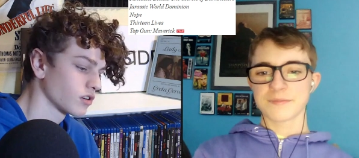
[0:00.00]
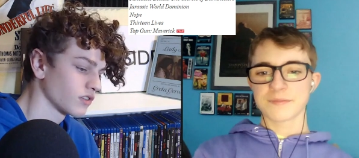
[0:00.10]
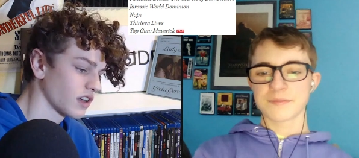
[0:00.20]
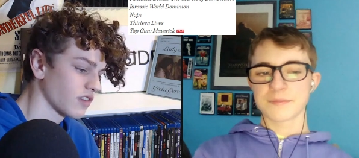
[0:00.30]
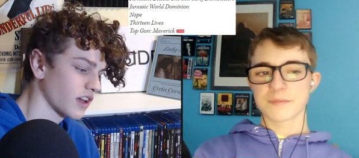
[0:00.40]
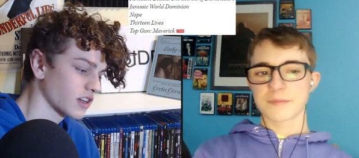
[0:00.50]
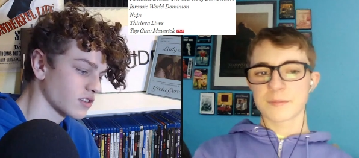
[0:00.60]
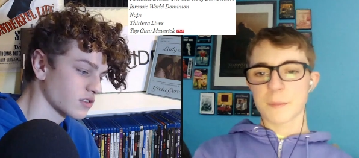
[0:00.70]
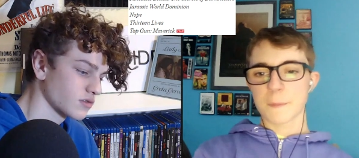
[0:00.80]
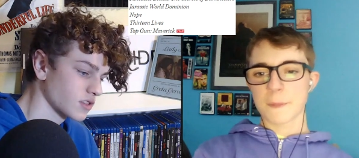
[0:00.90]
Speaker 1: or
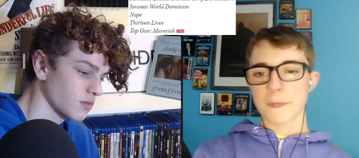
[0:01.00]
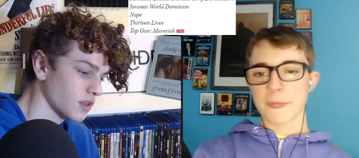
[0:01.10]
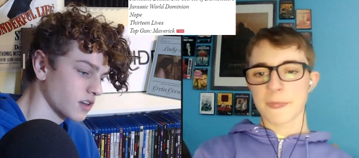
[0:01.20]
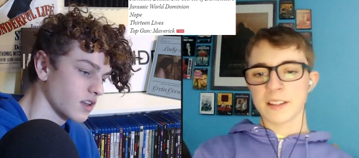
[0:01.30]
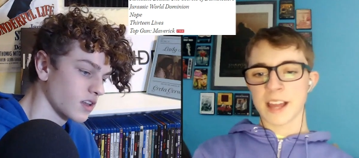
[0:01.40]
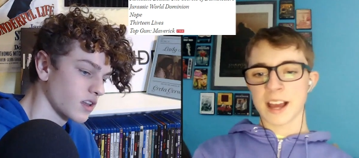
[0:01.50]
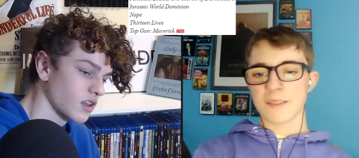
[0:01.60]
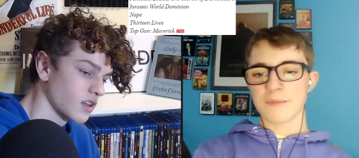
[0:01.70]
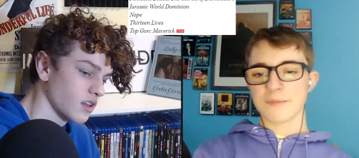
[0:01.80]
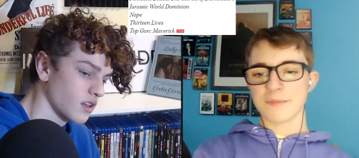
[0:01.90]
VFX, something.
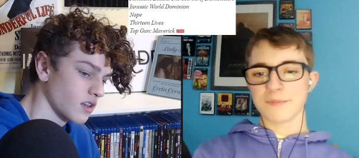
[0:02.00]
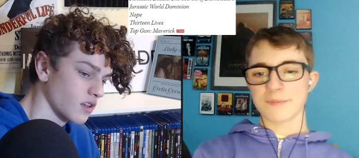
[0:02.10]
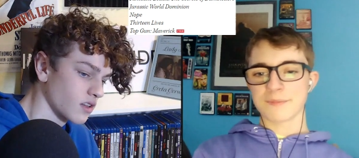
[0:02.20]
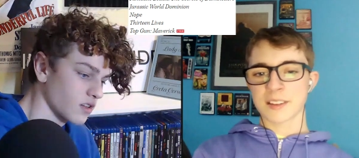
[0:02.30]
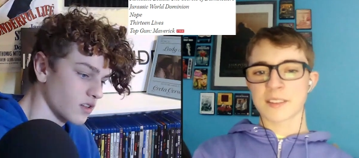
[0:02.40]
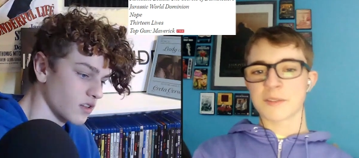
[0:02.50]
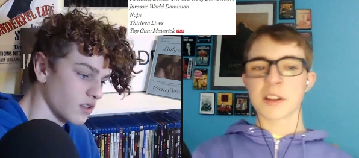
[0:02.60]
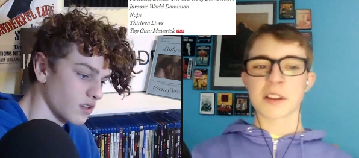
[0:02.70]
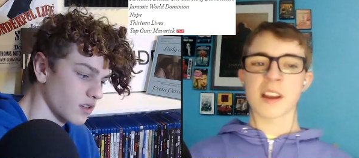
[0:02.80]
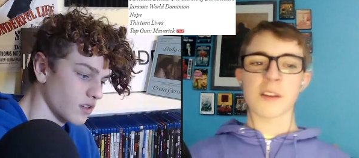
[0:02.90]
Speaker 2: Yeah, because if
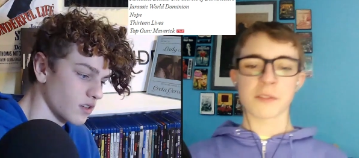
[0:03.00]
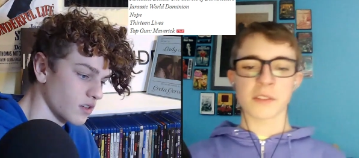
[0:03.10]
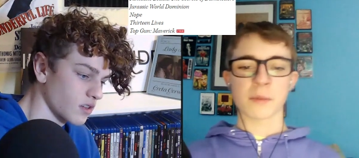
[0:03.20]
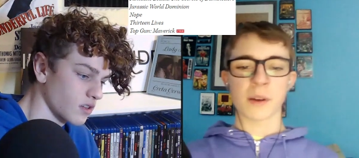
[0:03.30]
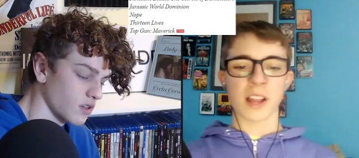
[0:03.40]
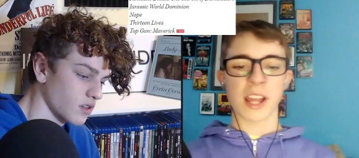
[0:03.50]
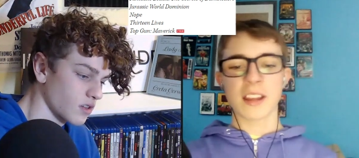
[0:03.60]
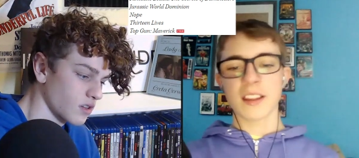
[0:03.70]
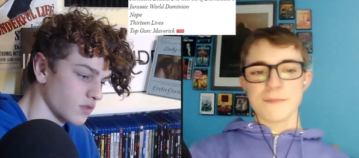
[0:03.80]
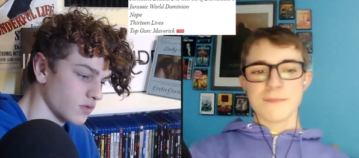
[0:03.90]
you look at the other ones as well,
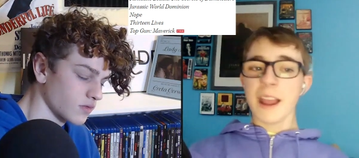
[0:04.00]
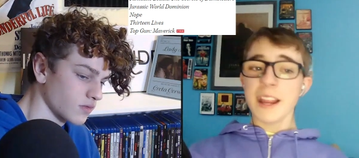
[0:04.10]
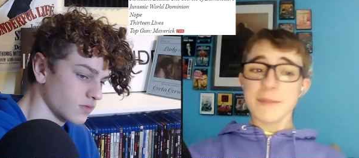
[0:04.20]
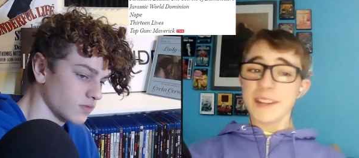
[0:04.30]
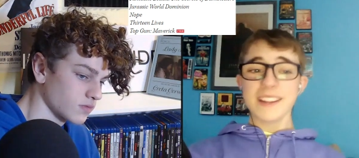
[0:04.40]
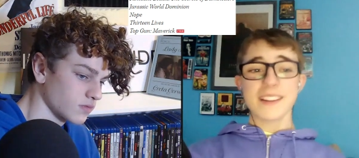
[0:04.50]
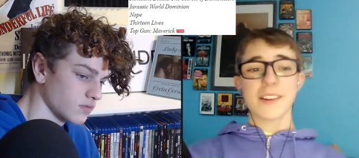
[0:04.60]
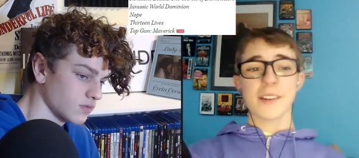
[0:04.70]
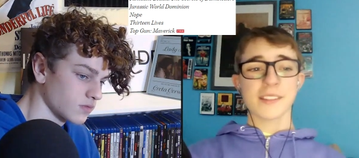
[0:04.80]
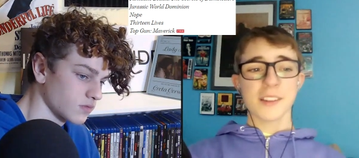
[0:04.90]
like maybe
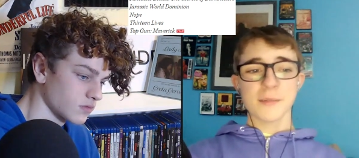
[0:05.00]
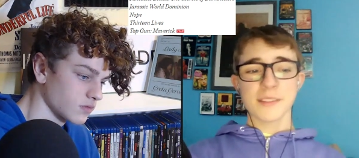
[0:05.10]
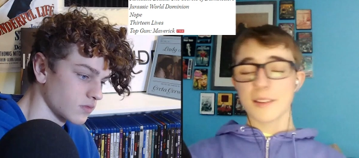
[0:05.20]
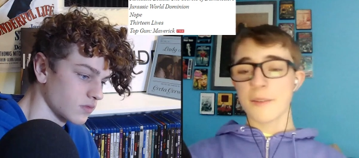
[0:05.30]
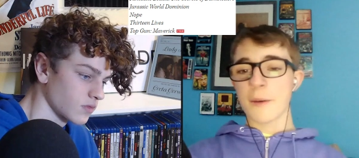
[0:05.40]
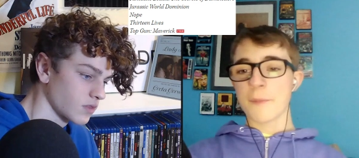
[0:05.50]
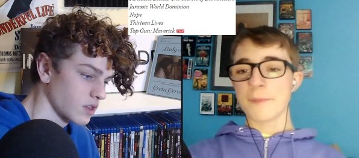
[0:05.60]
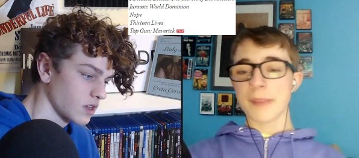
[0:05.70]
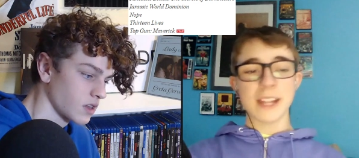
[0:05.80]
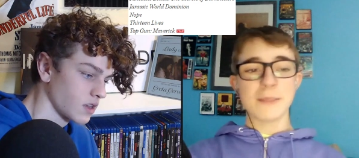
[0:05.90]
costumes,
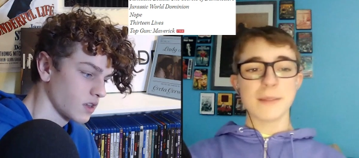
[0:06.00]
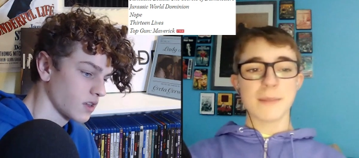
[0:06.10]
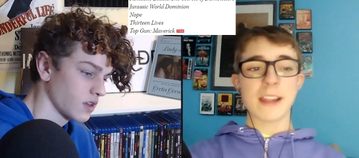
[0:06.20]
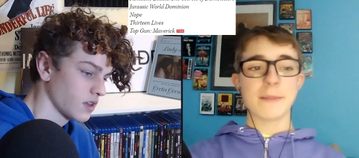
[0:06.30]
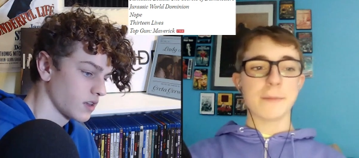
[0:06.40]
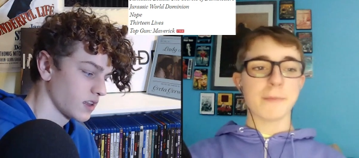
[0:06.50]
Maybe, maybe,